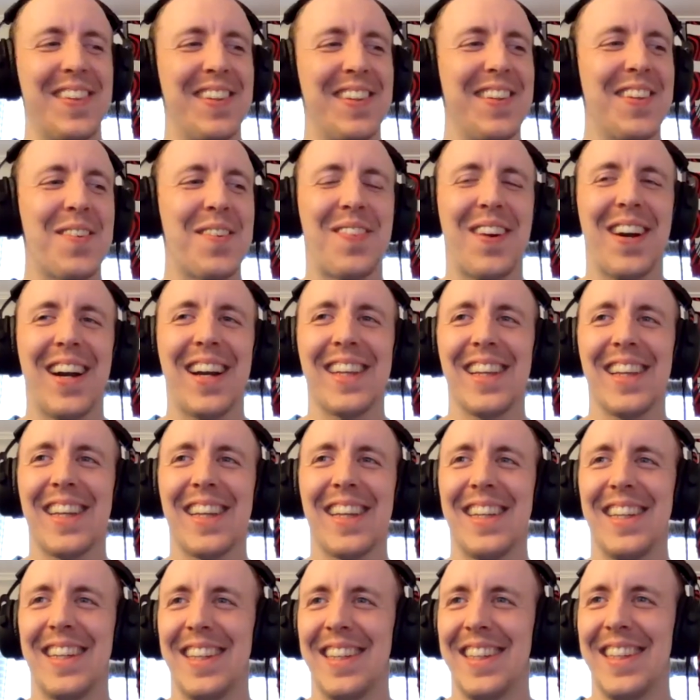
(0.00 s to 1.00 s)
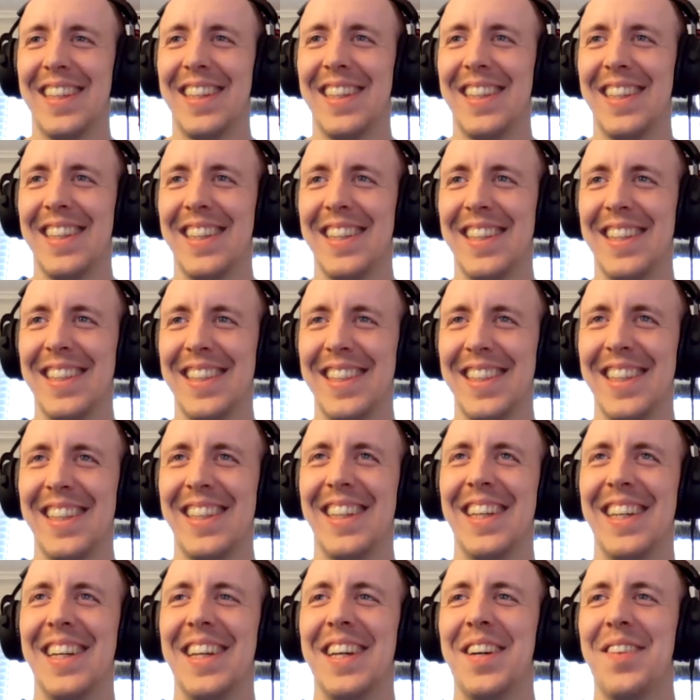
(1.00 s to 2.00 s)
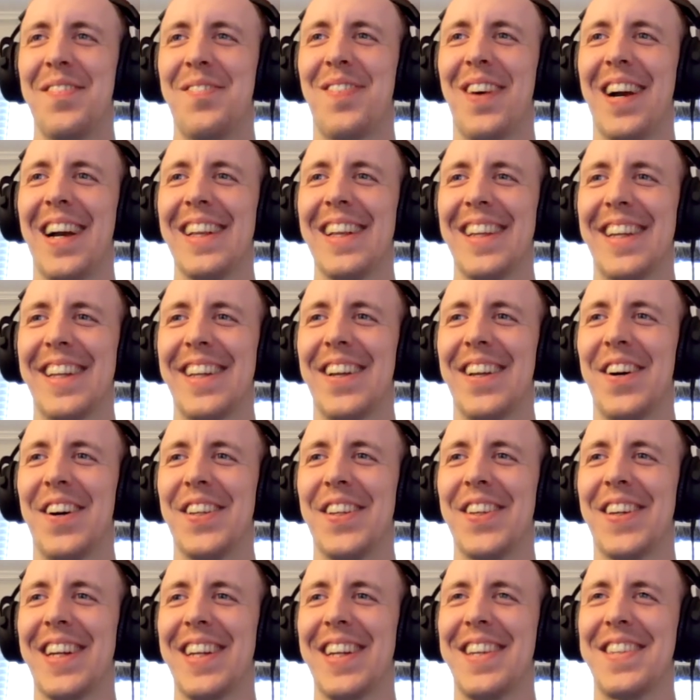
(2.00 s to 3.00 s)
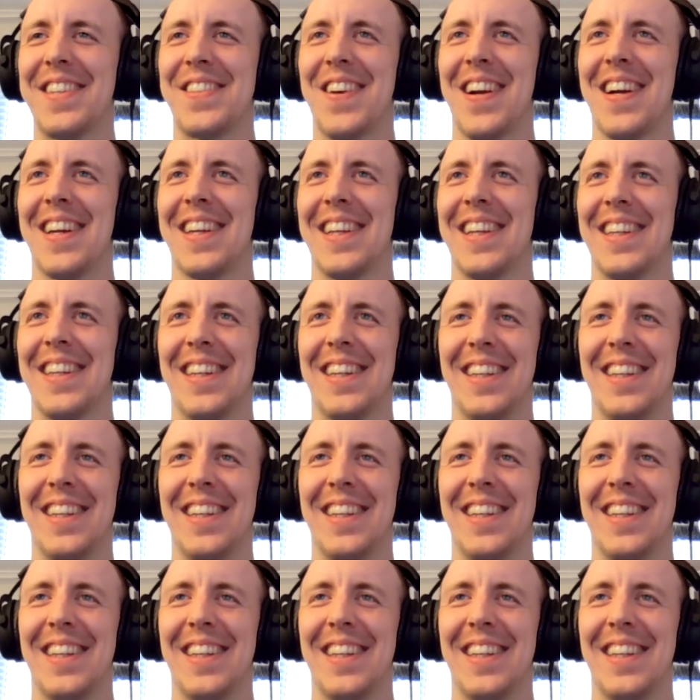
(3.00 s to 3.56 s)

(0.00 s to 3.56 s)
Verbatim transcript: make no, you Bradley. unhappy? It makes me very uncomfortable. Bradley, just like no, making eye address, contact in